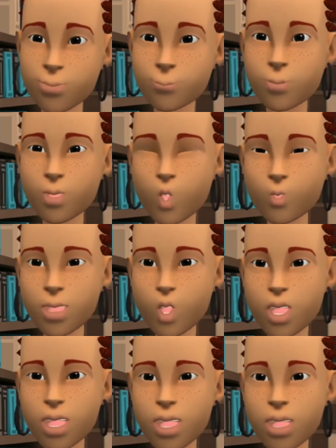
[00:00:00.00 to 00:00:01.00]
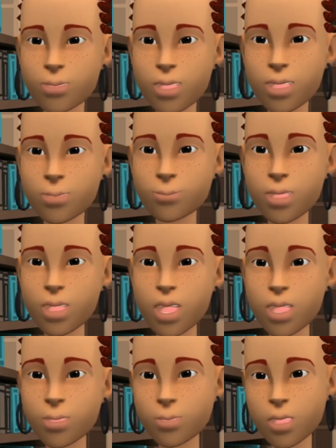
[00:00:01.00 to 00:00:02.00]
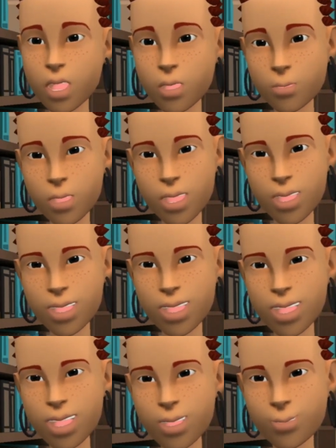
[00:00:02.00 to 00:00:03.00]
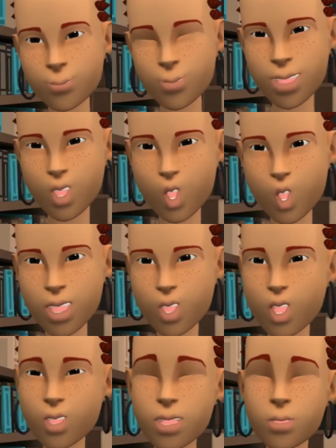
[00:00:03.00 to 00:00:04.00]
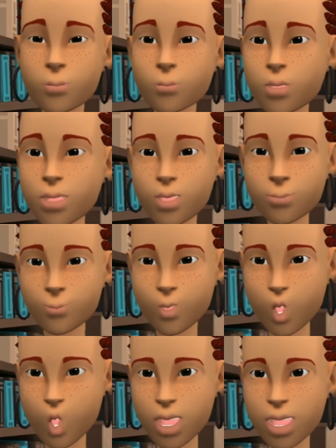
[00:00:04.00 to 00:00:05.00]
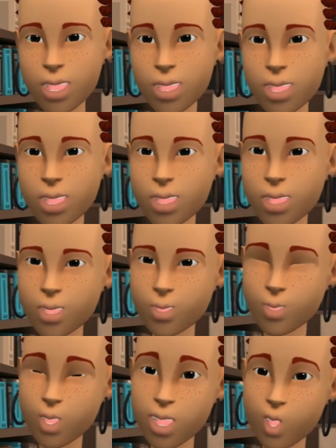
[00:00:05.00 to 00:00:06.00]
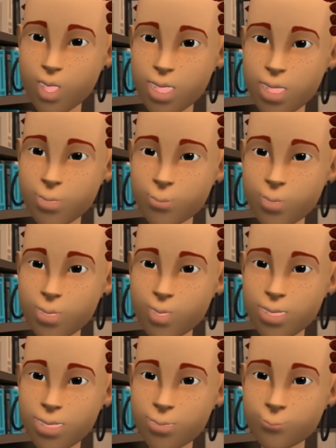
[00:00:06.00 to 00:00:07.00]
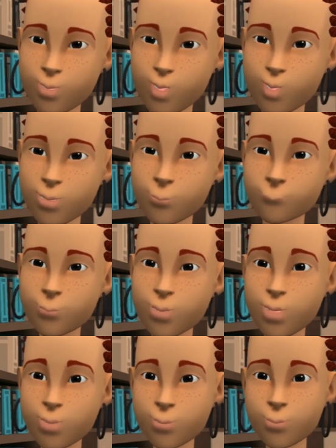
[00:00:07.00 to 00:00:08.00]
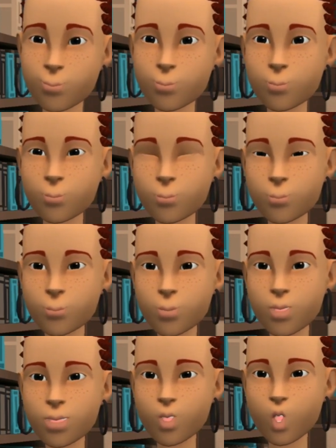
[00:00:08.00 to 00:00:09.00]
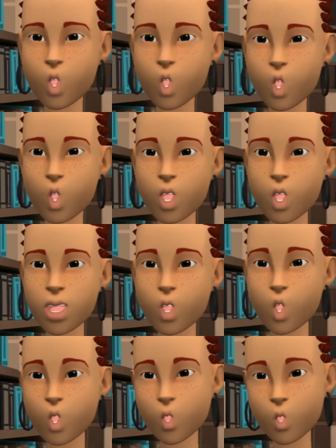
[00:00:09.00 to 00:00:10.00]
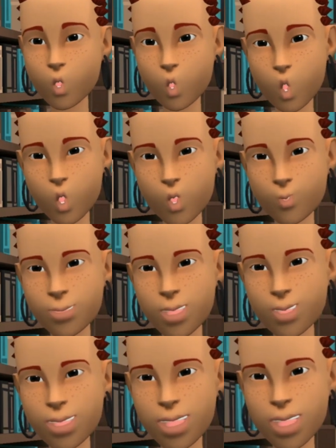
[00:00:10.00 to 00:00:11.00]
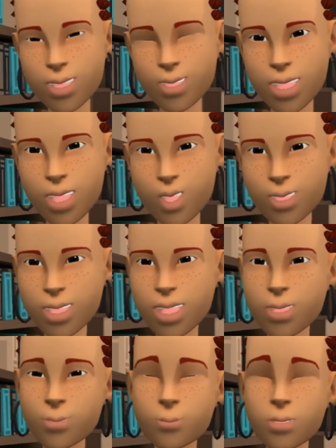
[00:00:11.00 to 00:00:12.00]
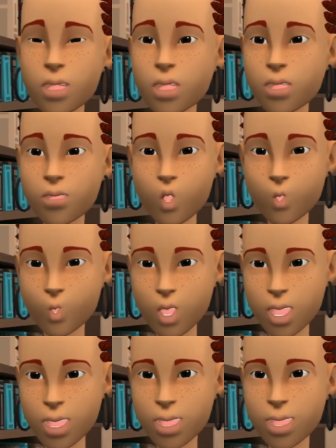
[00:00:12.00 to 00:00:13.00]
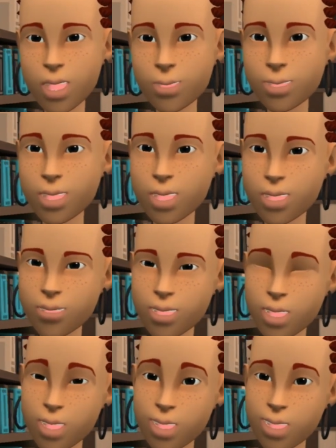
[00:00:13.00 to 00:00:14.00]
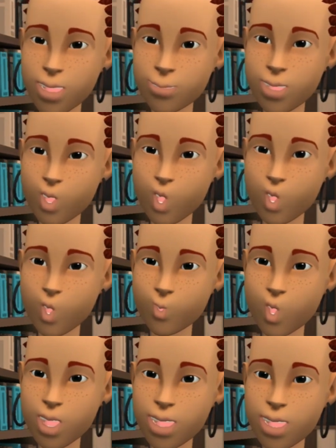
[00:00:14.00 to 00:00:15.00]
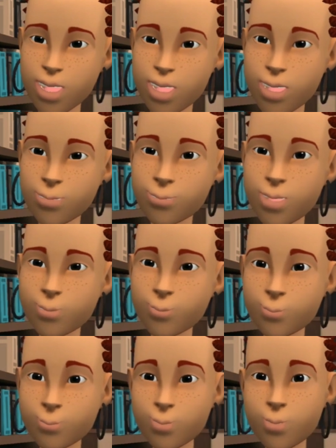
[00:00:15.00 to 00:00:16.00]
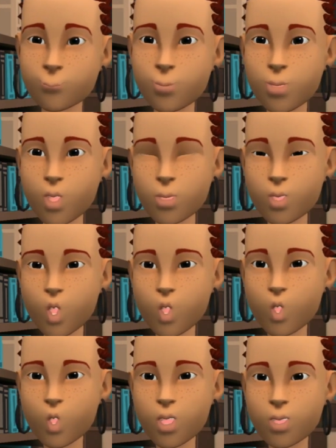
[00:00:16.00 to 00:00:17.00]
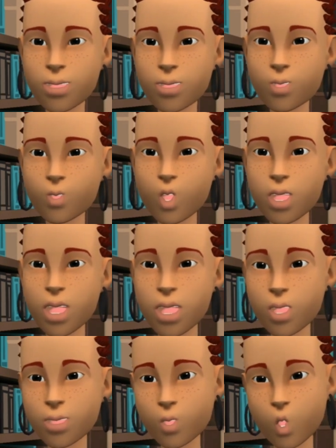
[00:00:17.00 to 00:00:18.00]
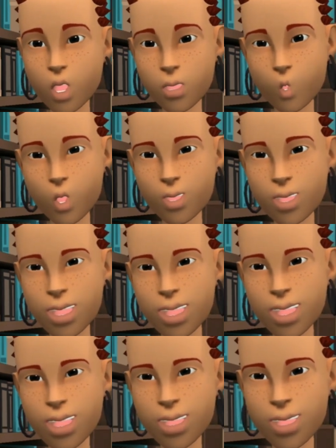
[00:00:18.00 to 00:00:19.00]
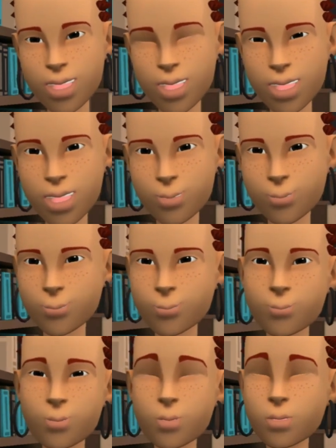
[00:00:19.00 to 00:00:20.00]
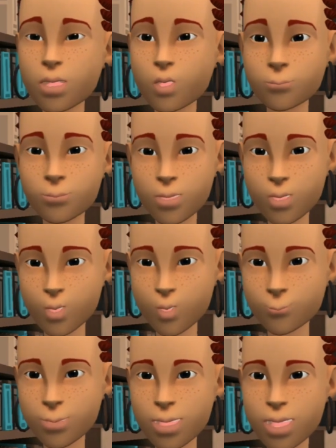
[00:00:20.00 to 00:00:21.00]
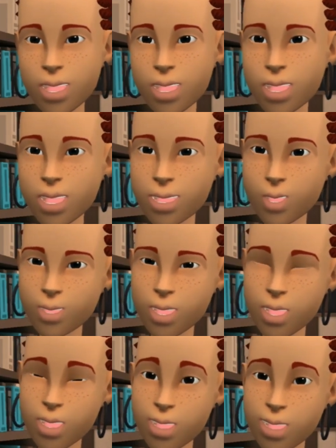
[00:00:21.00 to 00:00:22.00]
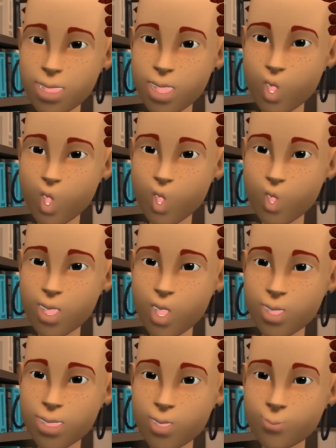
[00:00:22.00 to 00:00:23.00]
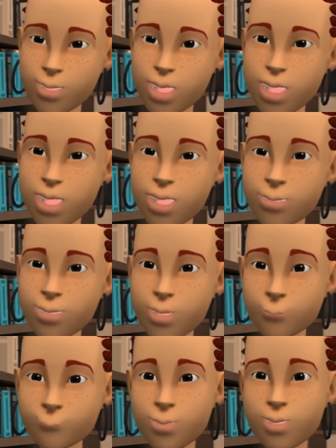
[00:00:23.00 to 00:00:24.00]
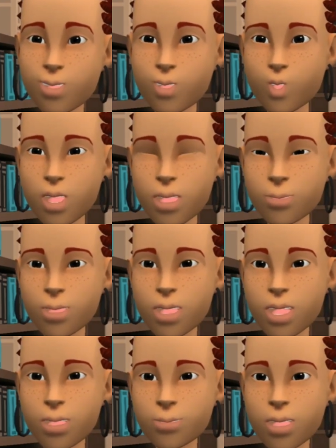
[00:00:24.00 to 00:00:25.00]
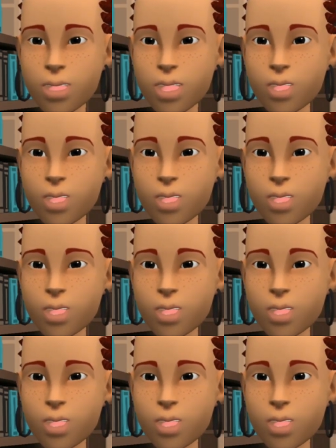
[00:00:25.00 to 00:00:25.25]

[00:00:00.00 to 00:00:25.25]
mainly as sharp showers between November and April, and is higher in the northeast. The humidity is high. Small cloud cover is more prevalent in winter than in summer, and thunderstorms and fog are rare, but dust storms and fog occur more frequently in summer. The shamal, which is wind that blows mostly from the northwest direction during